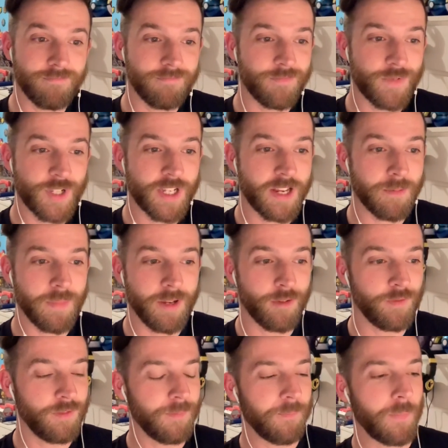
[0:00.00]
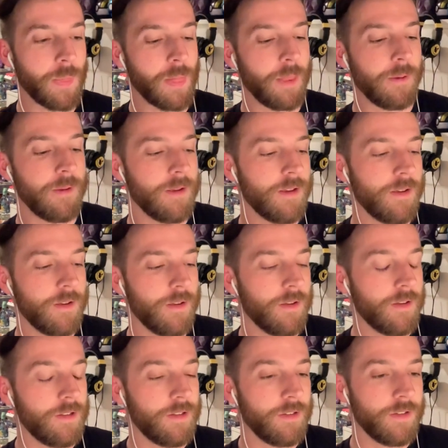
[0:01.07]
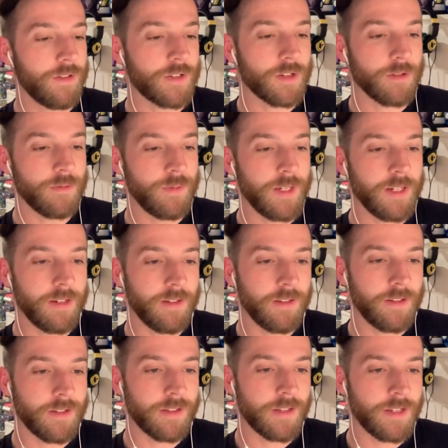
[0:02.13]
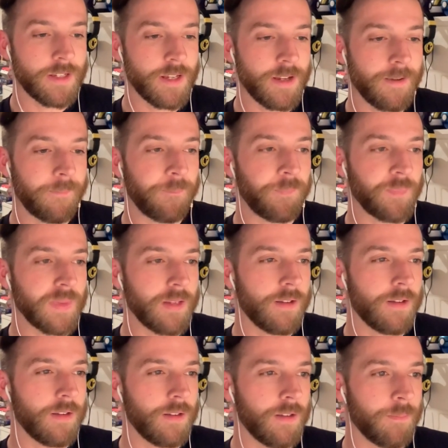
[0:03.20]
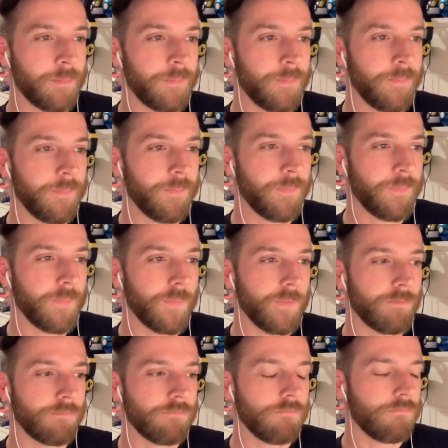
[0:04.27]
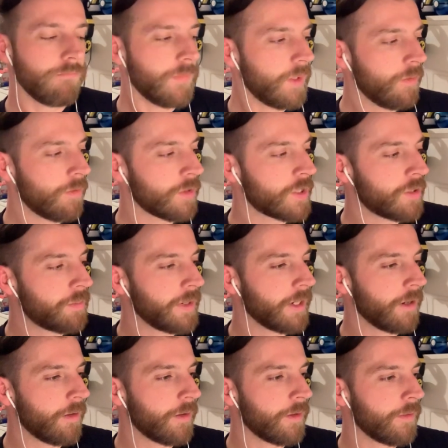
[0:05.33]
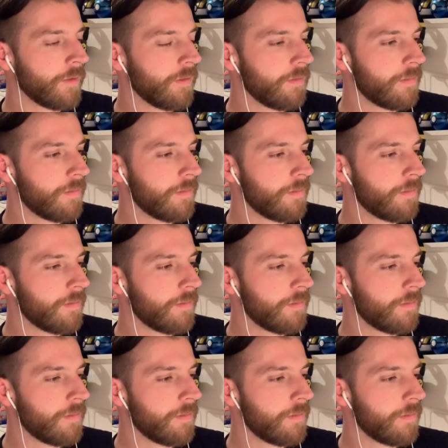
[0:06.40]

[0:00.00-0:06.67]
setting me off. So yeah, there's that. What else has been going on?